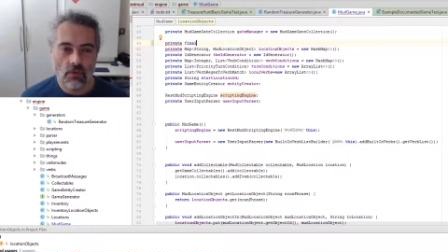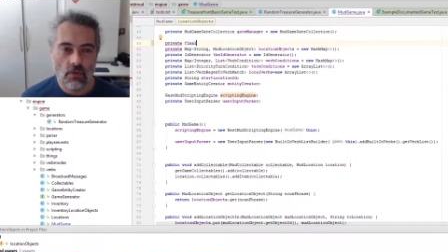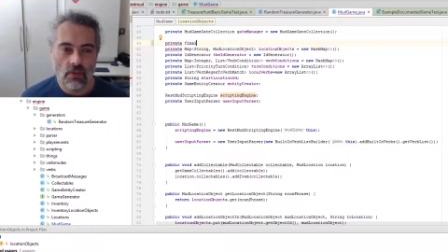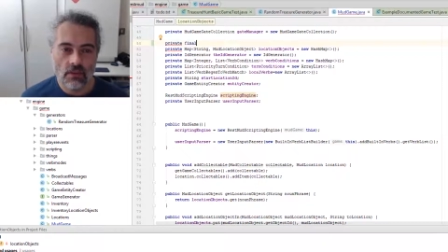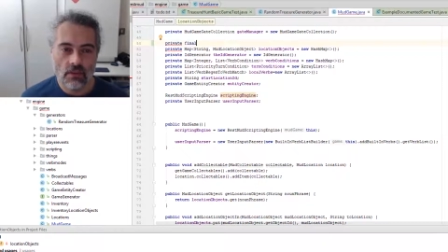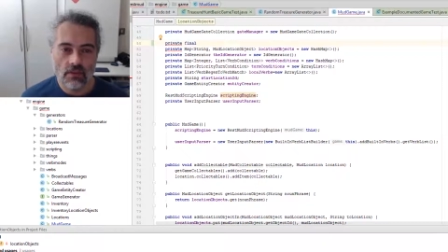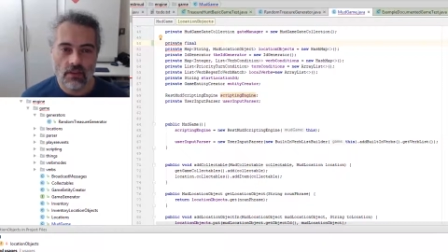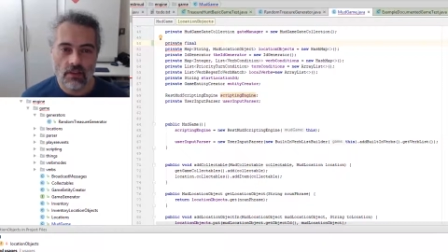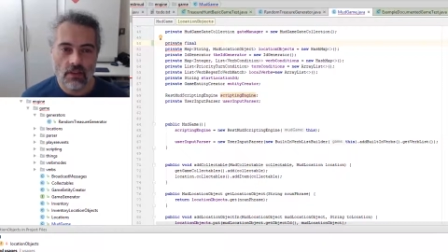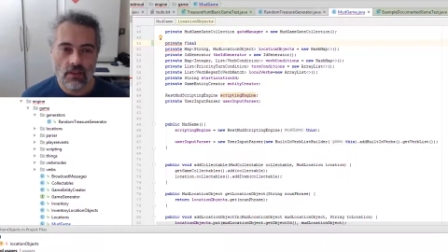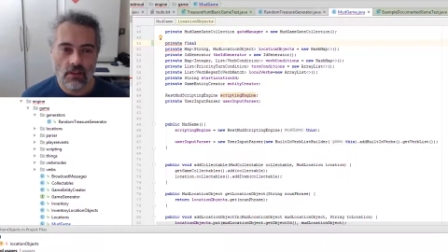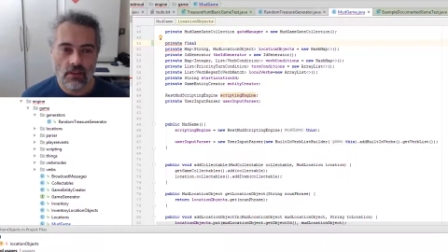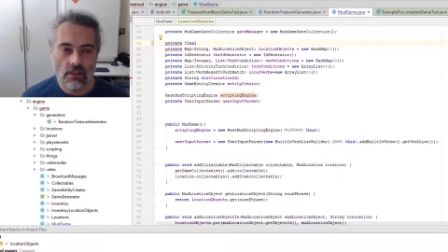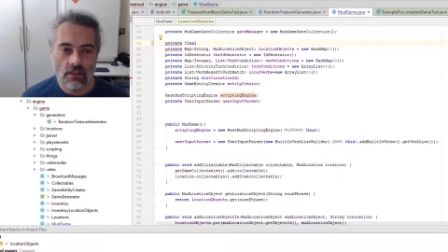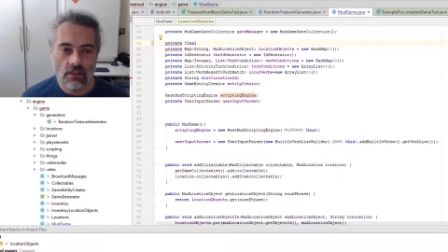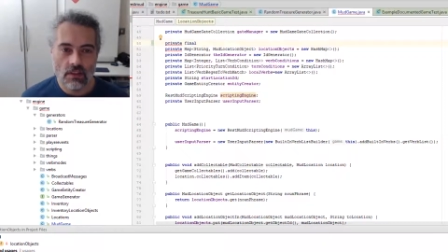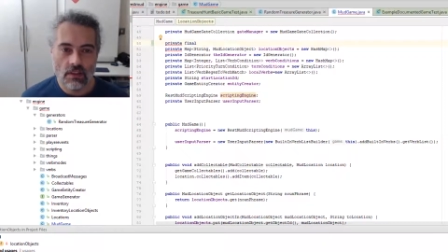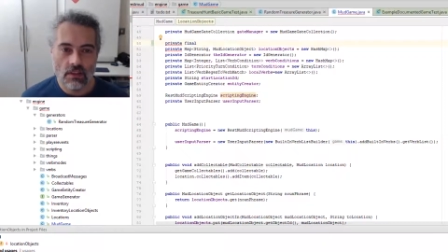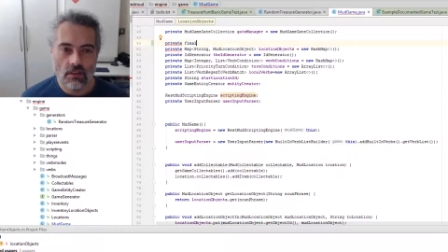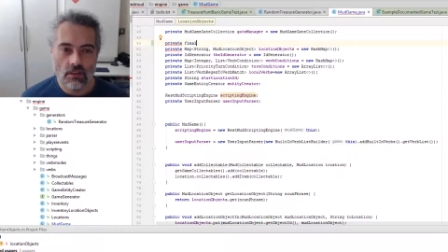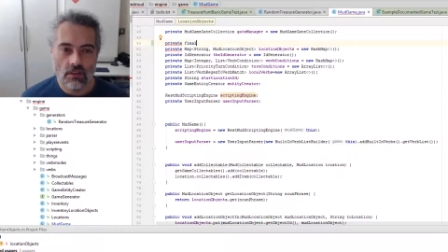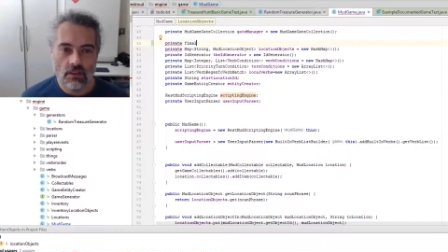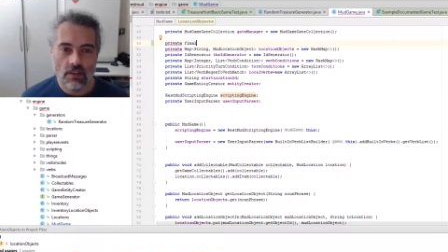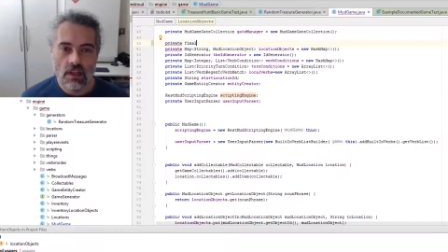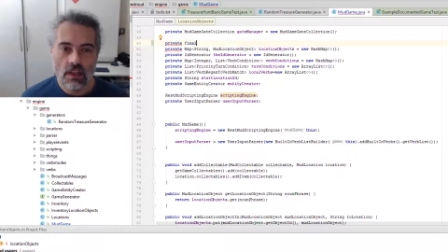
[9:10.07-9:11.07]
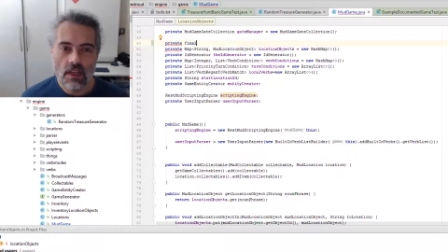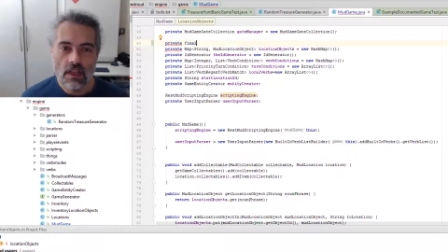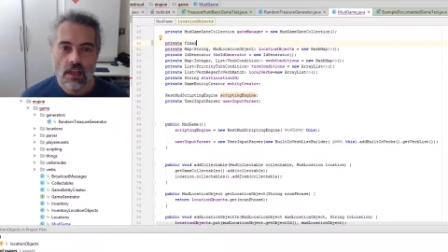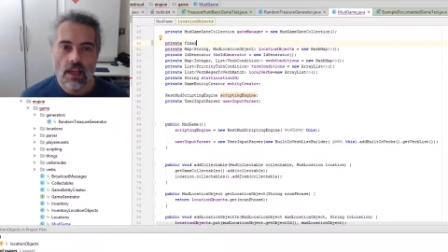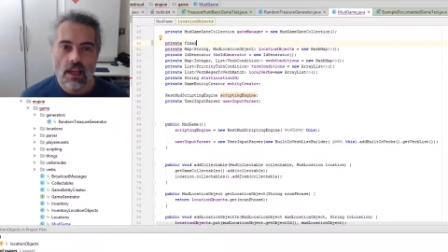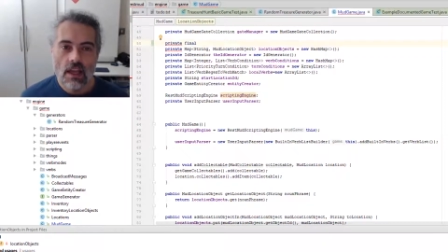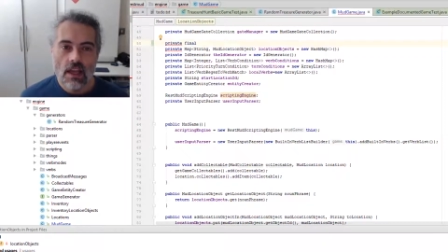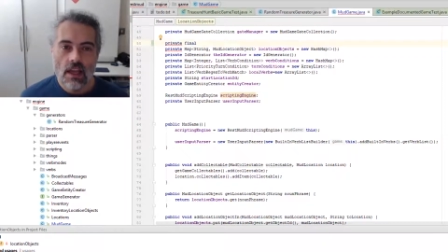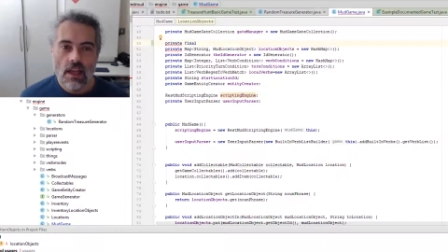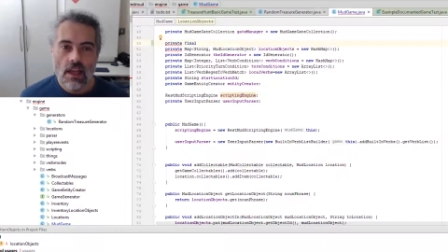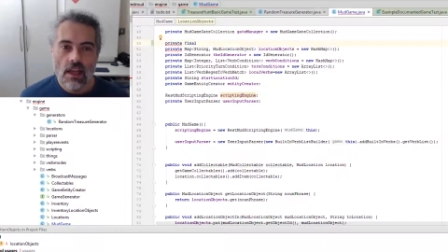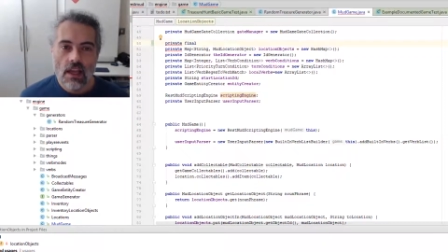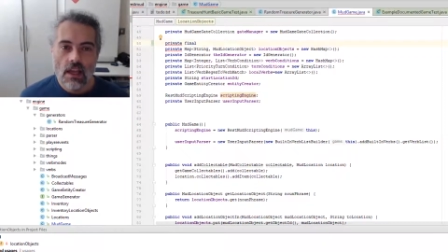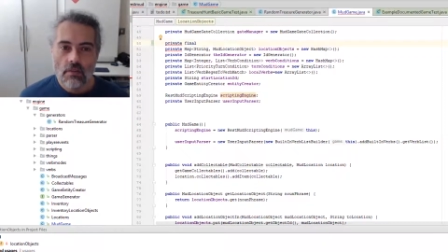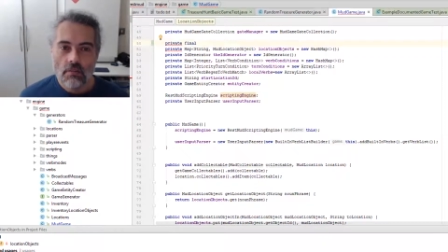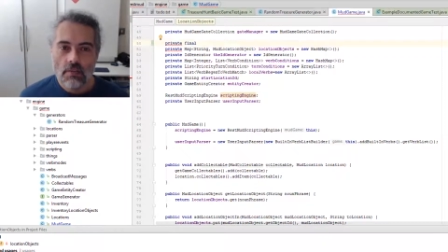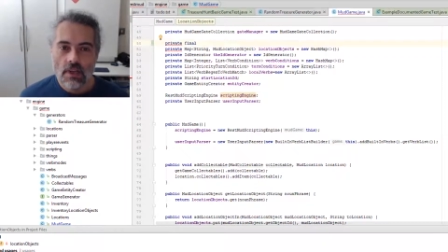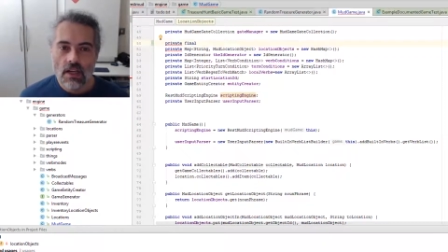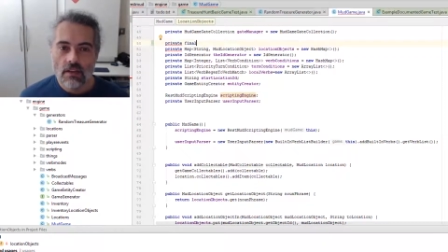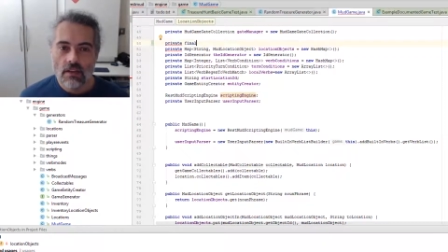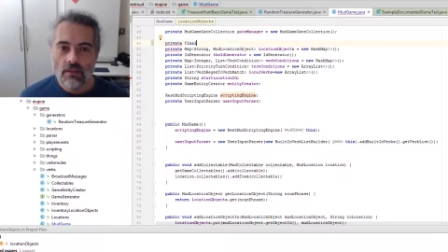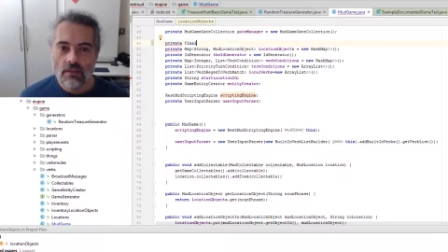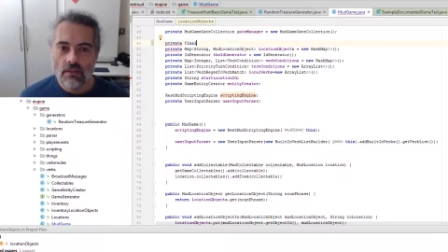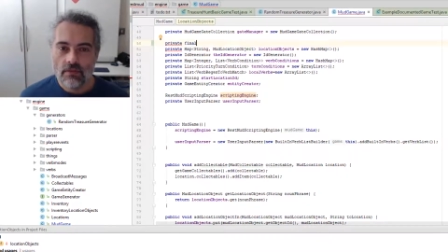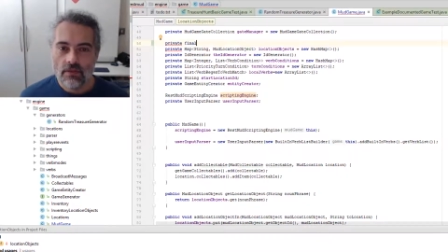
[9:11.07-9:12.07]
whatever else later on.
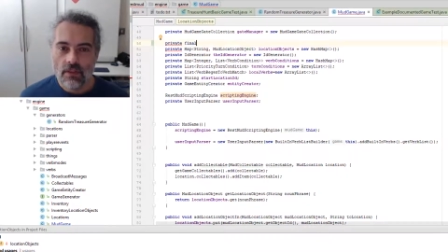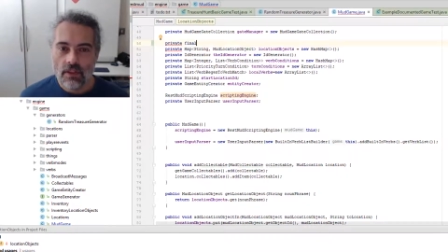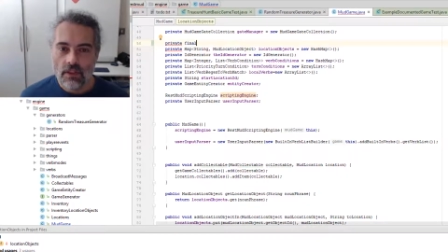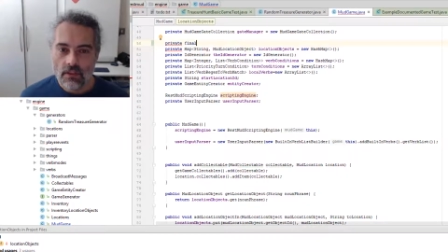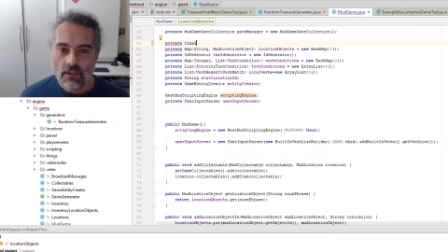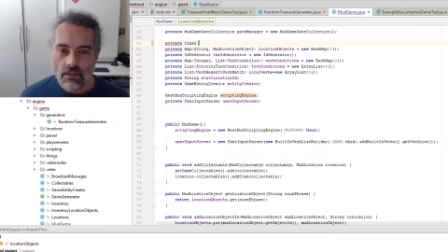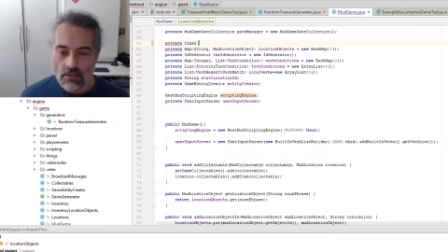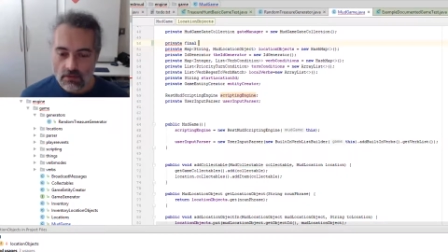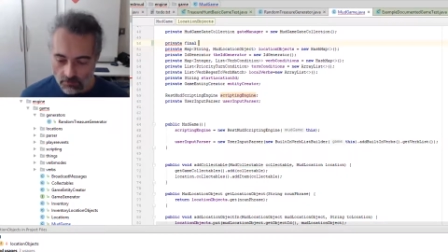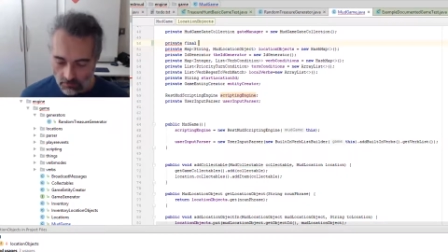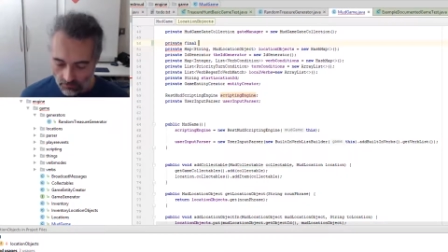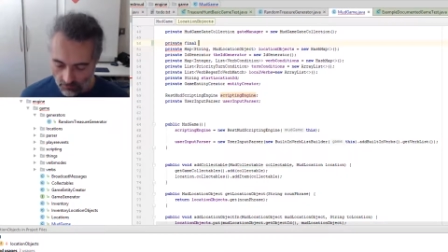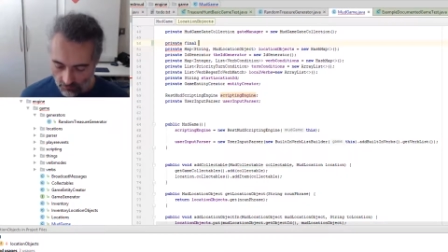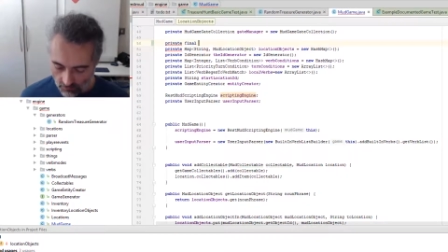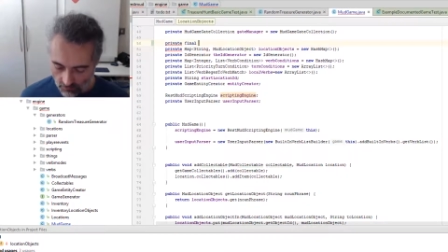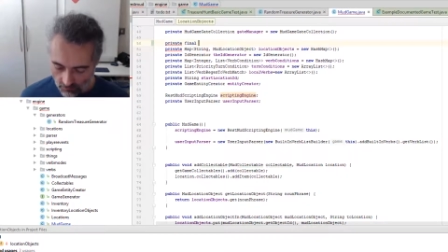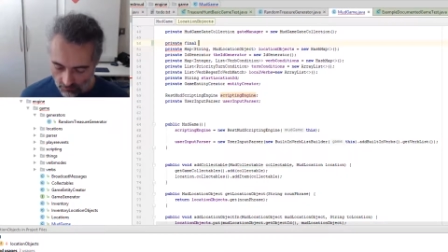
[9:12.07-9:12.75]
Private final